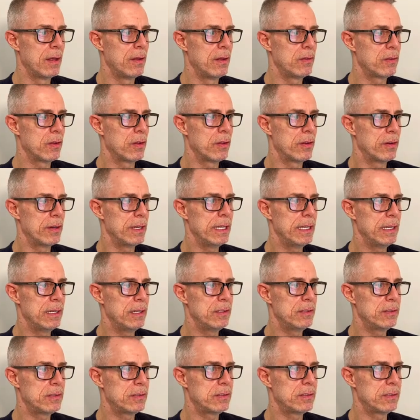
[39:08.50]
So there
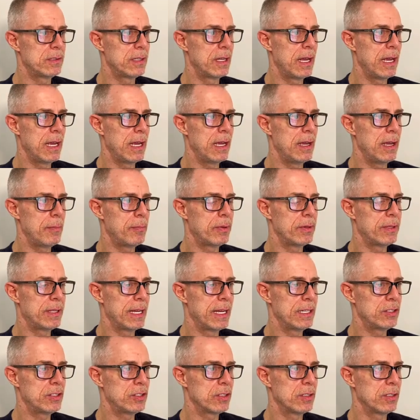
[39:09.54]
is a
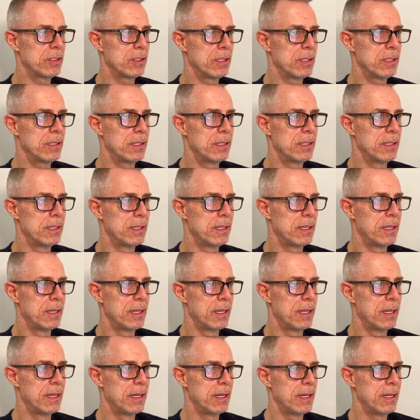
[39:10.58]
potential
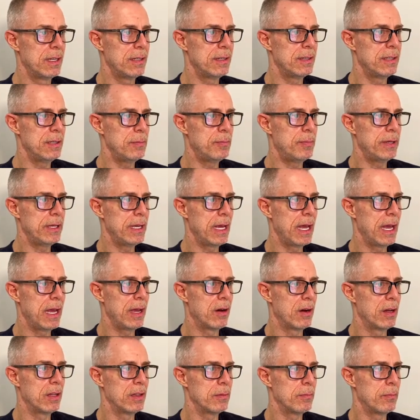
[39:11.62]

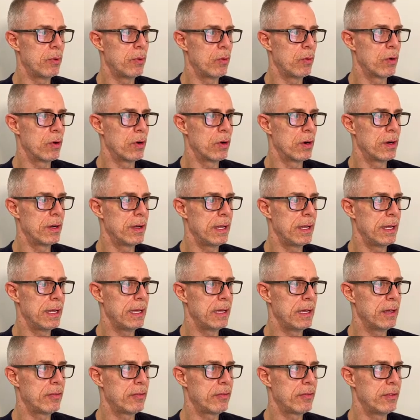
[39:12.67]
DPA on the board
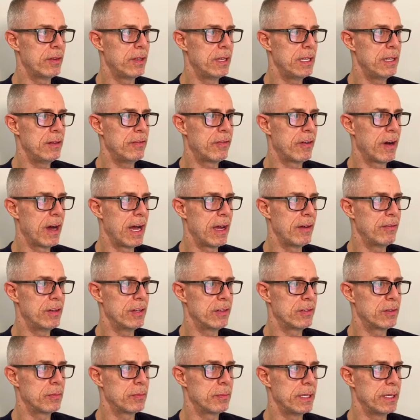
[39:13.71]
if D5
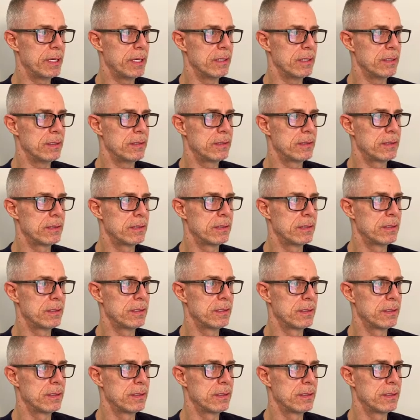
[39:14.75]
disappears.